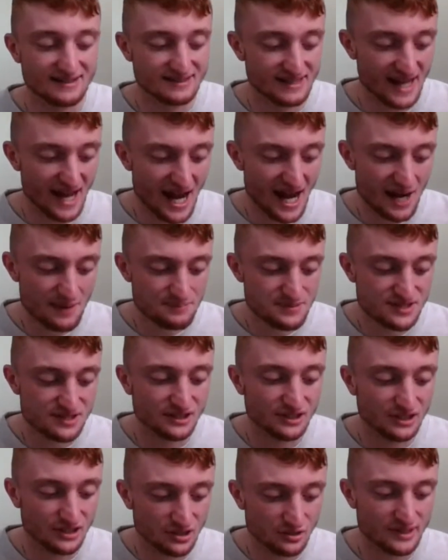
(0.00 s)

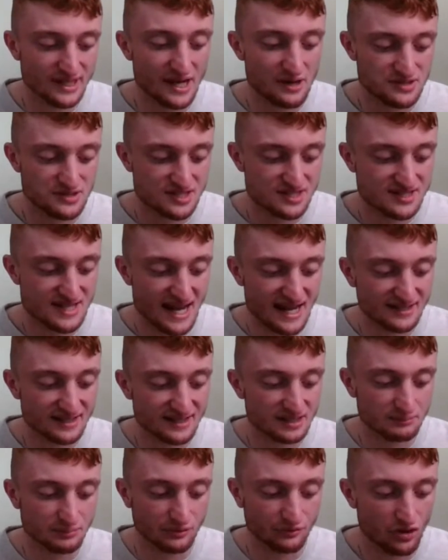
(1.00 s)
Absolutely outstanding
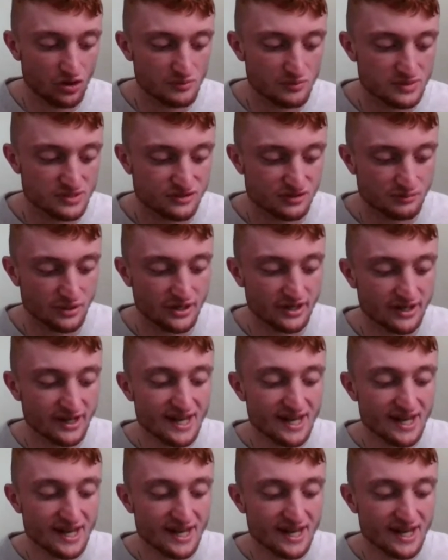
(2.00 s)
performance from her.